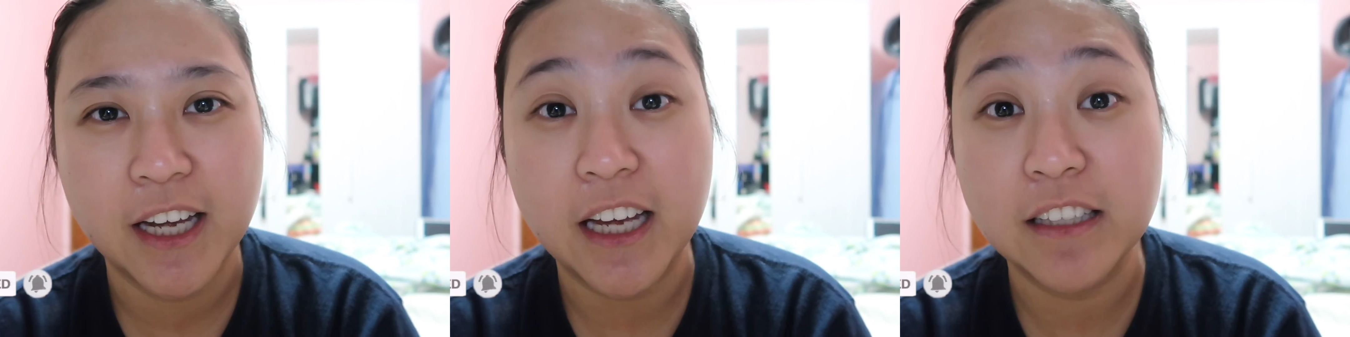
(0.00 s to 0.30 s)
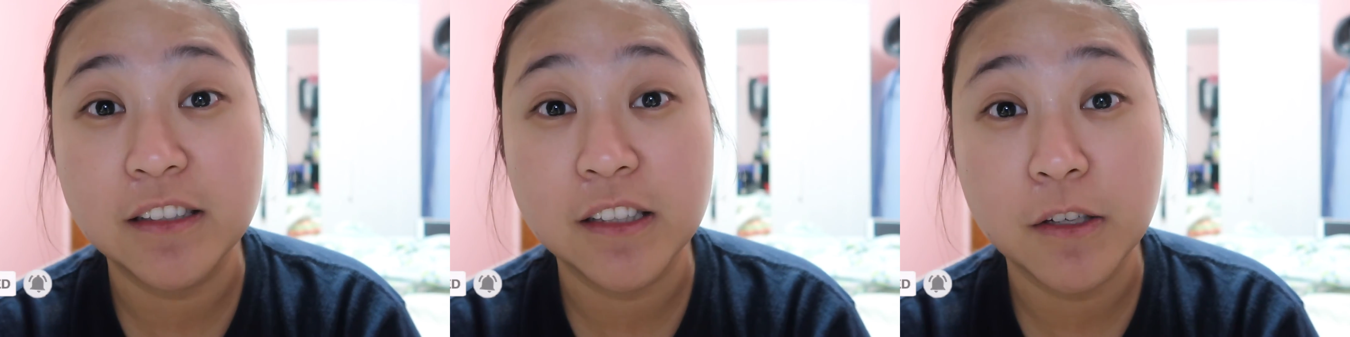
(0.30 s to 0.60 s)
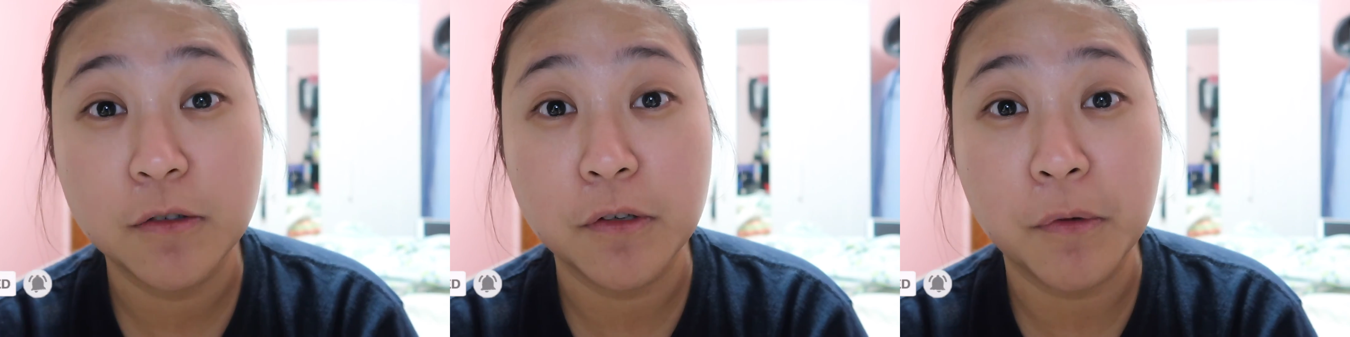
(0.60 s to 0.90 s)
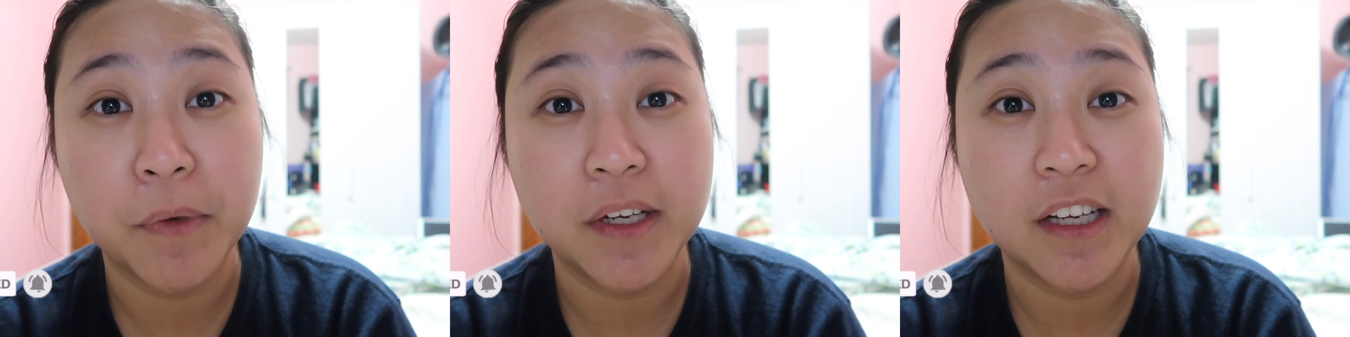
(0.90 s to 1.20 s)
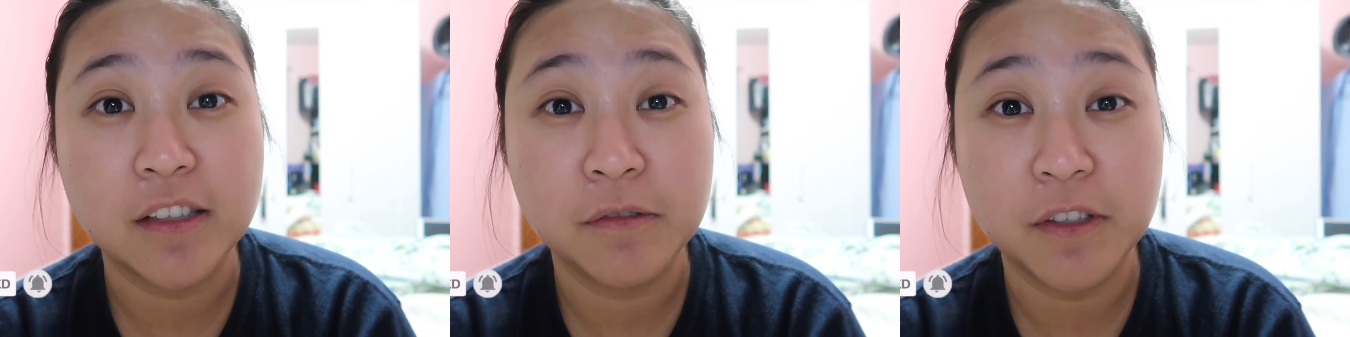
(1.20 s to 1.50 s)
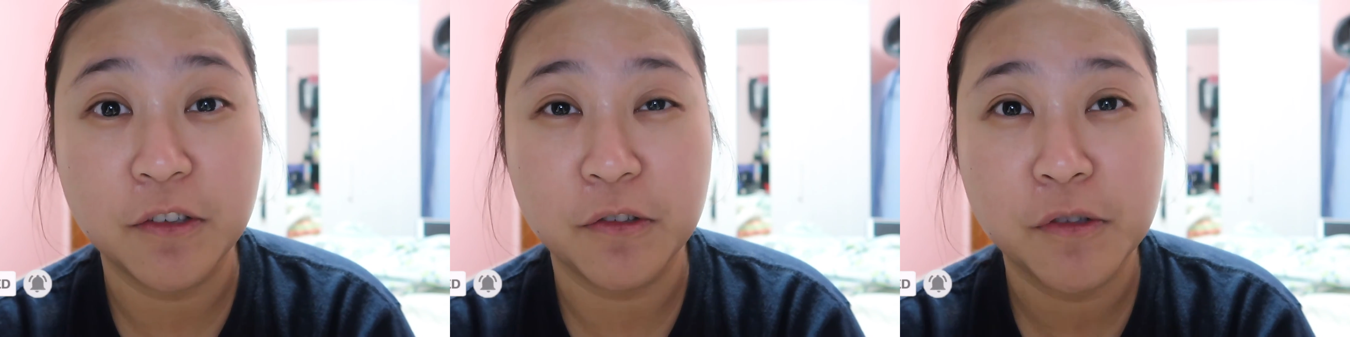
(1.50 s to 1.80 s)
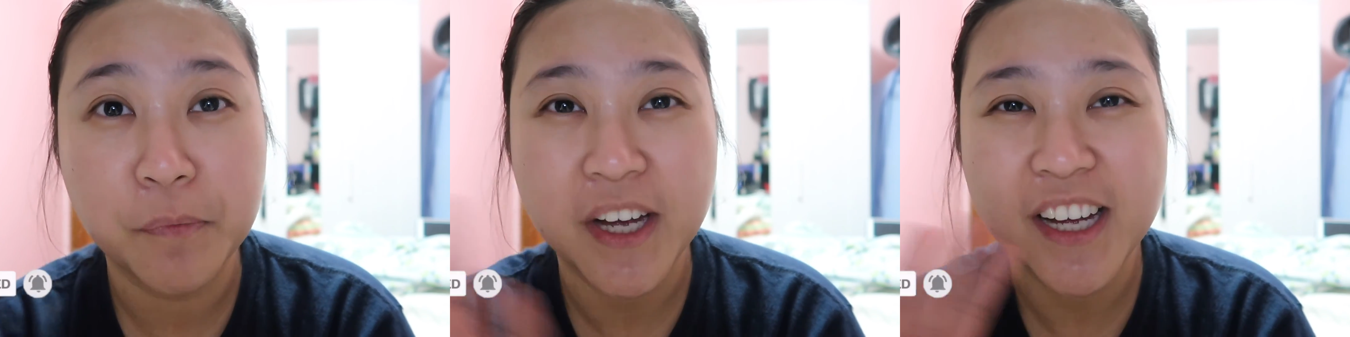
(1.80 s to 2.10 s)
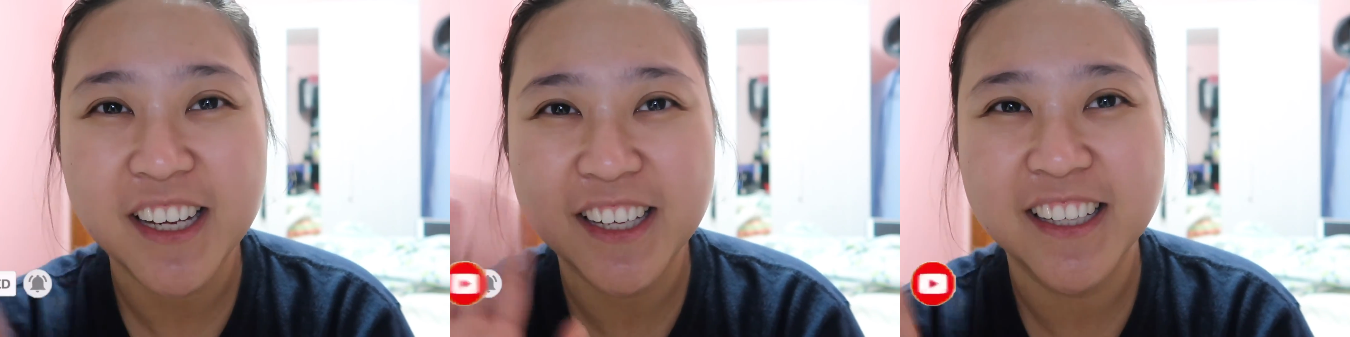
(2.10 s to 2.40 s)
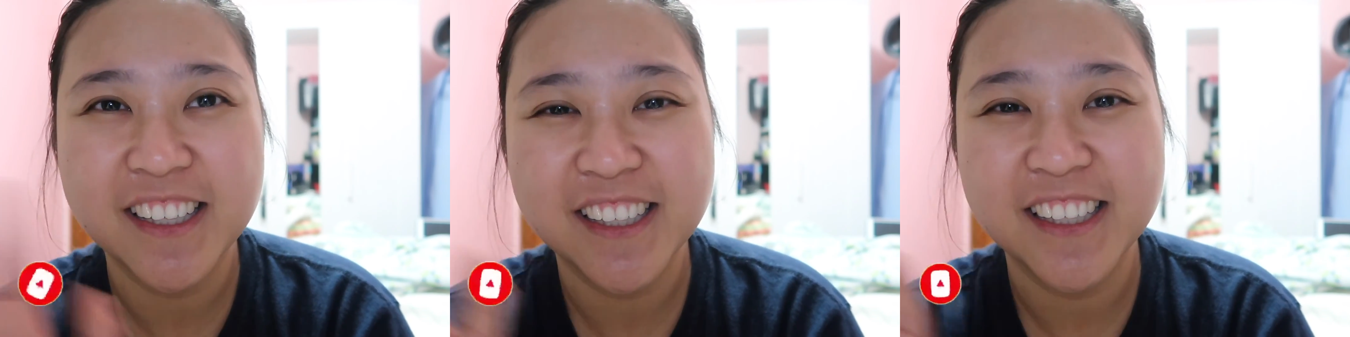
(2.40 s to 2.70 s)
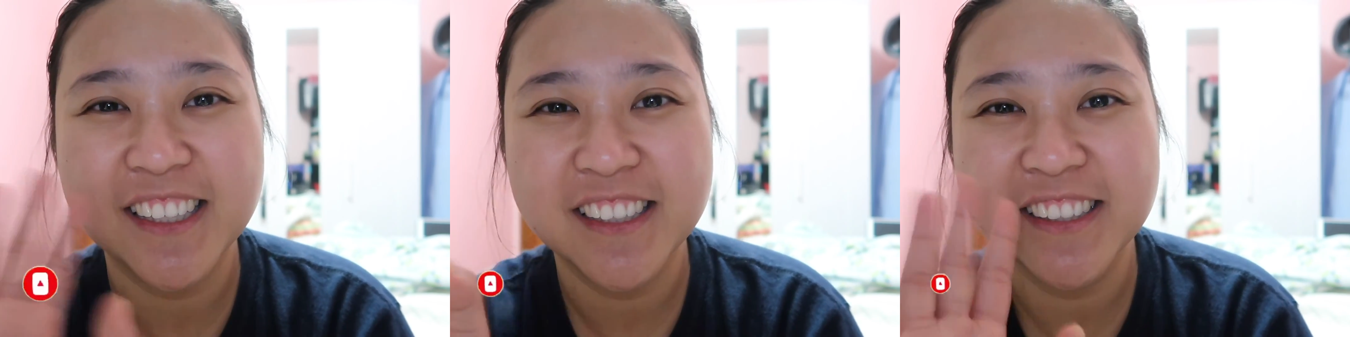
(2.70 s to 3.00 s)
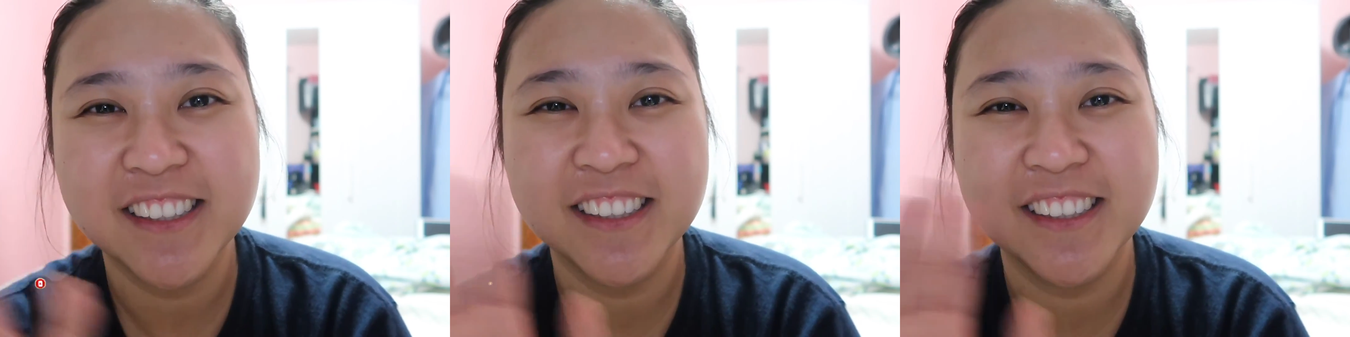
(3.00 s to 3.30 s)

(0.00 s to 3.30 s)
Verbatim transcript: and see you in my next videos. Bye.